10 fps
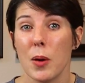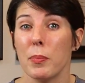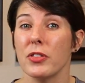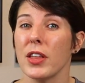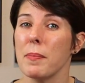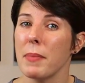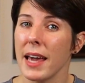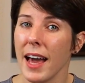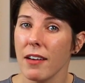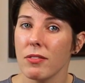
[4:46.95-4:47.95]
but they
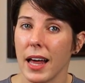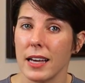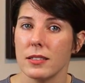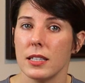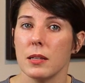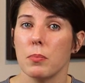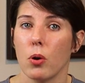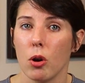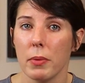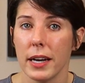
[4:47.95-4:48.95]
may have lasting
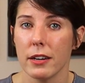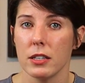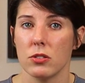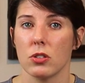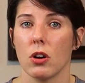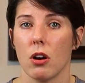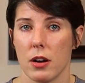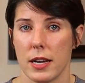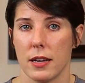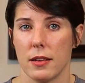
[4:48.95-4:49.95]
pulmonary
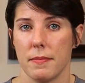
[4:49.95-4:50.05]
scarring.